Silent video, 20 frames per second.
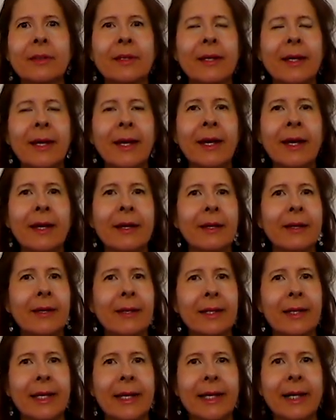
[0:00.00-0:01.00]

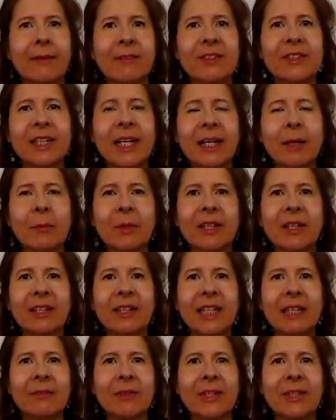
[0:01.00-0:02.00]
And I've decided I'm going to
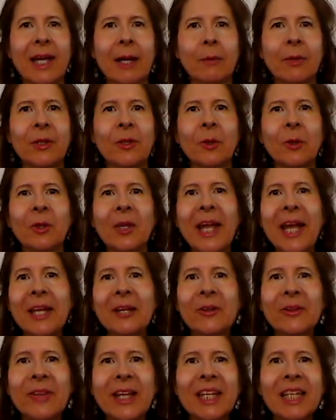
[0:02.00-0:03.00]
leave it that way. Though
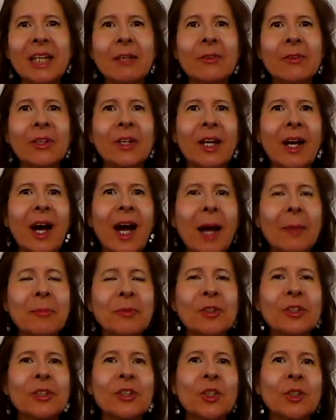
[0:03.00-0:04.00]
later they give you the
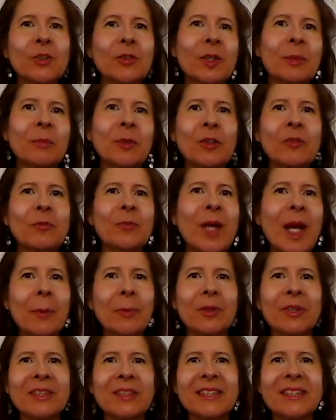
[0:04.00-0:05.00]
option to remove
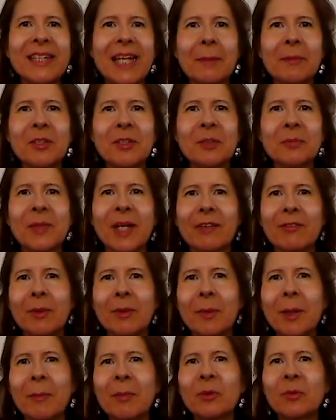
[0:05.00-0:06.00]
paperless statements, but I
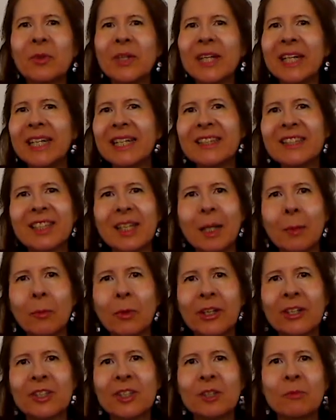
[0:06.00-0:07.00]
remember reading
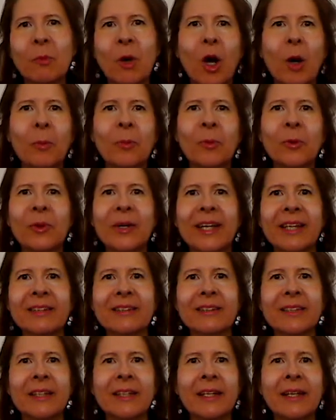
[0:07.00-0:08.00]
somewhere in small
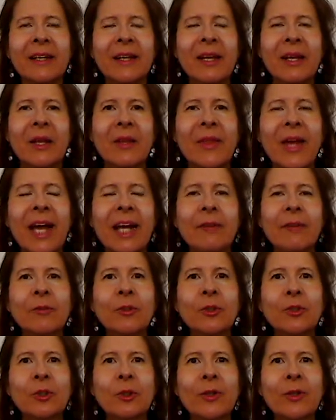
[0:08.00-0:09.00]
print that if
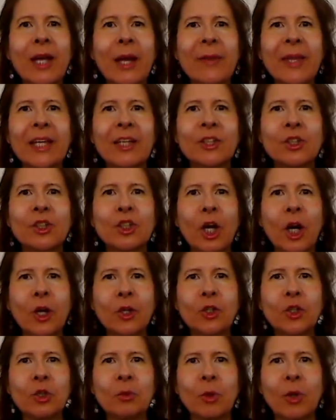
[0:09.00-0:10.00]
you do that, they can
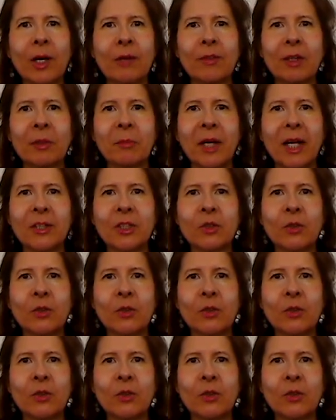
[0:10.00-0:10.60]
charge you more every month.